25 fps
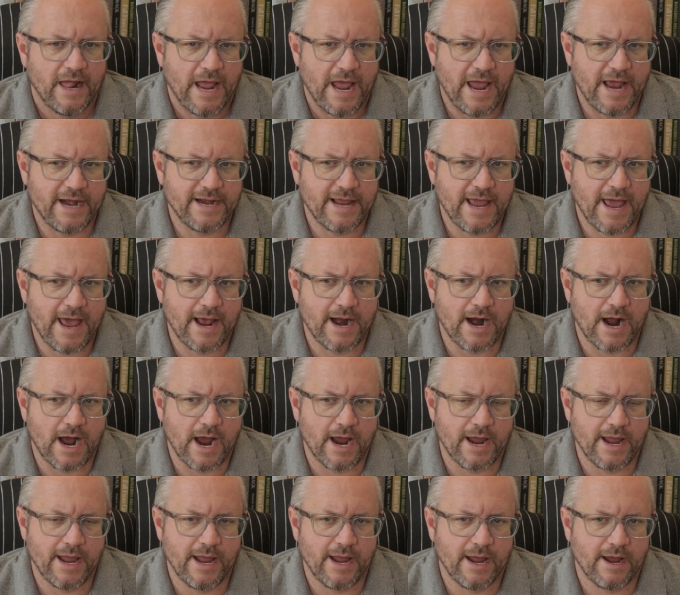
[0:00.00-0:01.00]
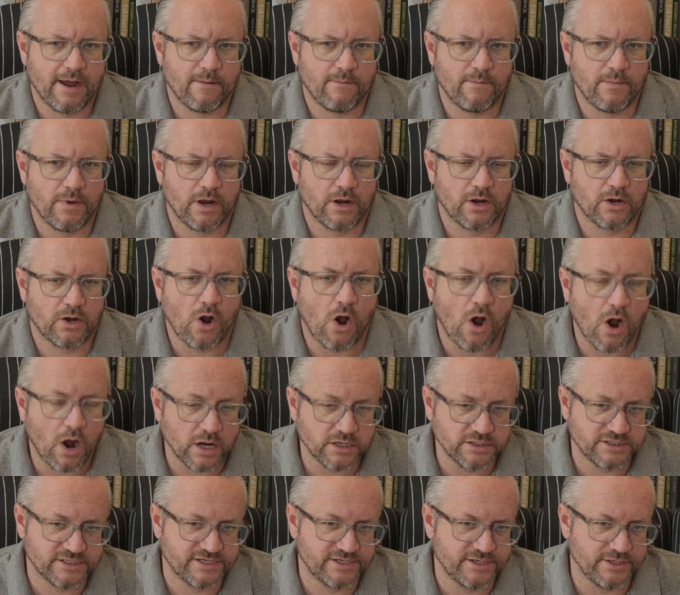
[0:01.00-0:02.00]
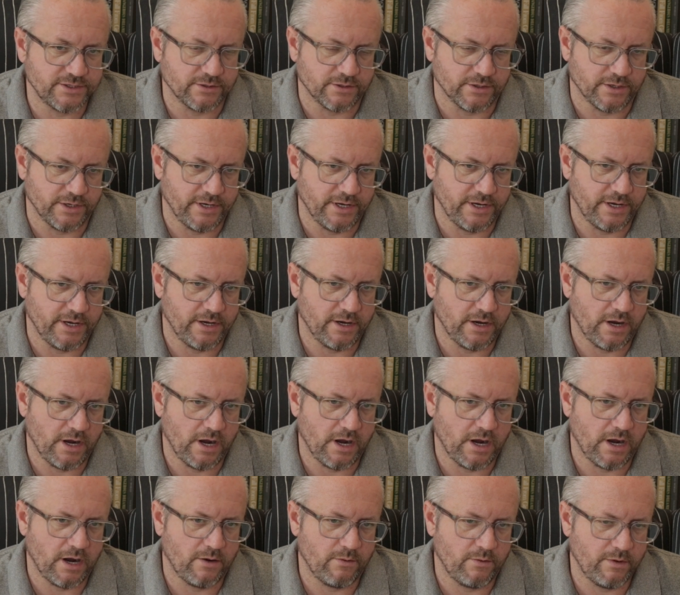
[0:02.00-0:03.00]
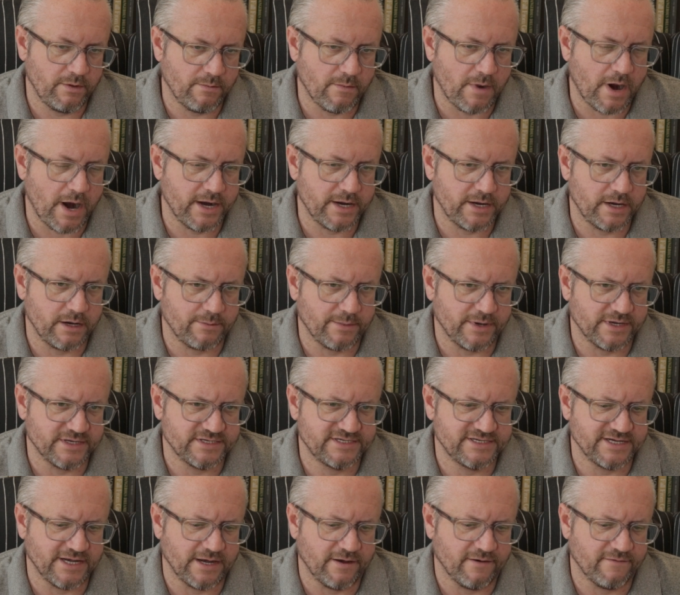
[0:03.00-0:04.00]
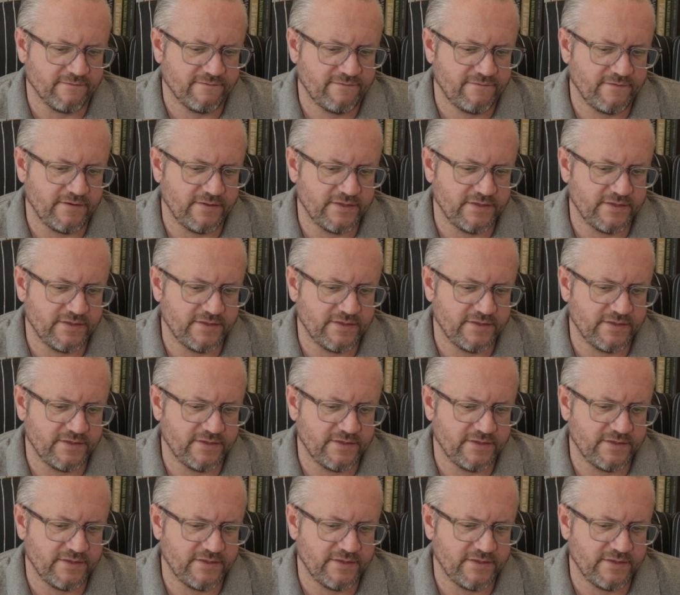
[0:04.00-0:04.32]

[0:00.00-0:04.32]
And yet I am constantly reminding myself,